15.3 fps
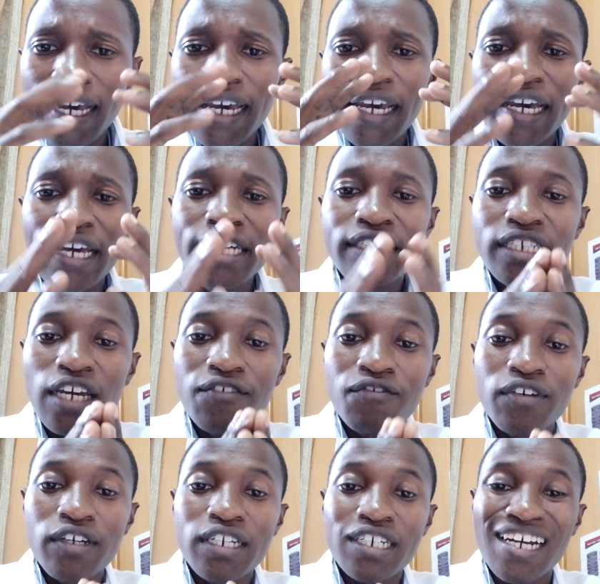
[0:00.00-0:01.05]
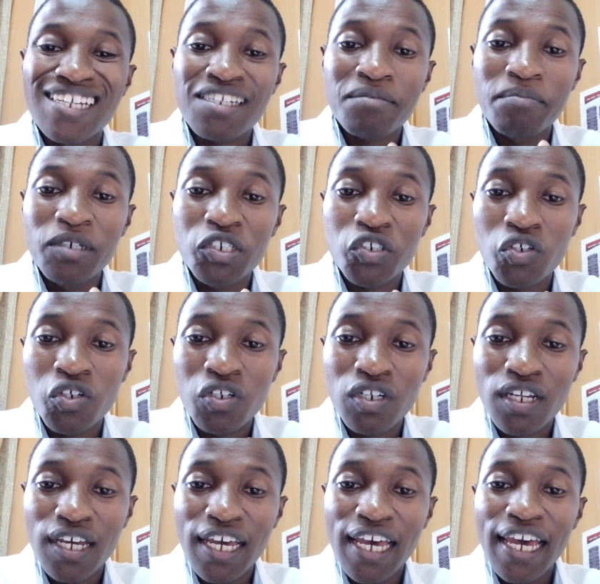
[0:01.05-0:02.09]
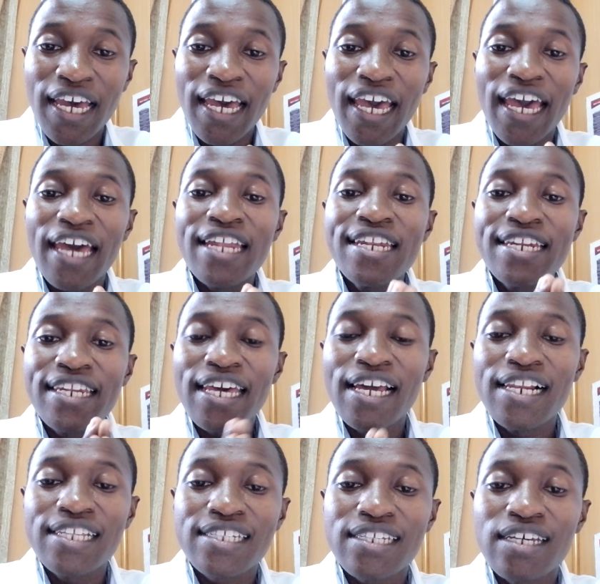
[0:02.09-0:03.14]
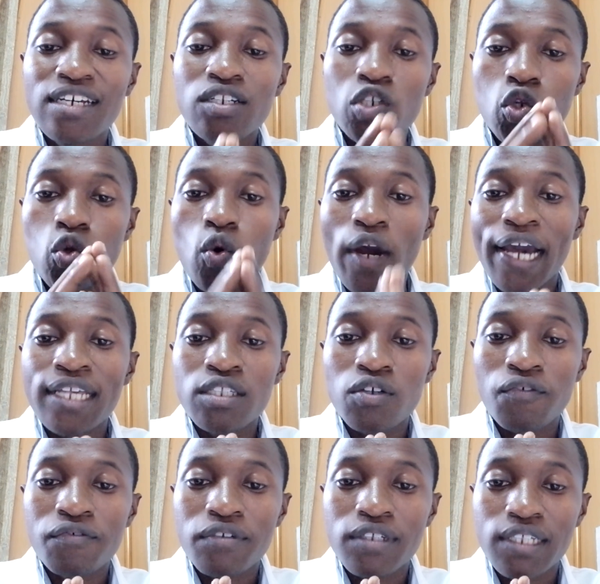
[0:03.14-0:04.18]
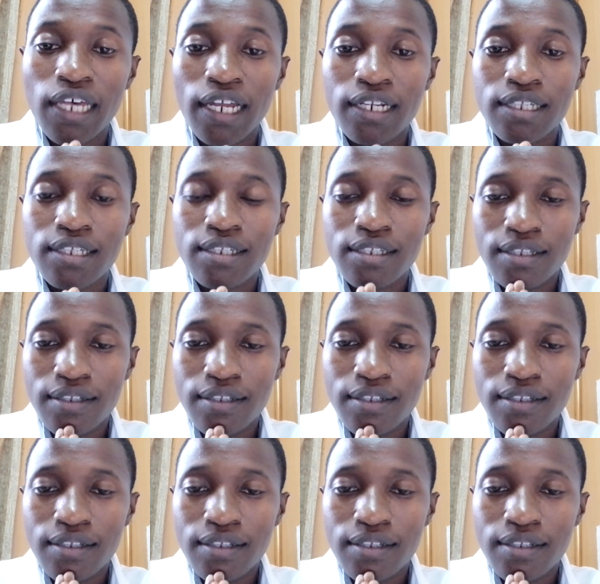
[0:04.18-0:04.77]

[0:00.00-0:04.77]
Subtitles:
HIV transmission entails 2 kinds of cells.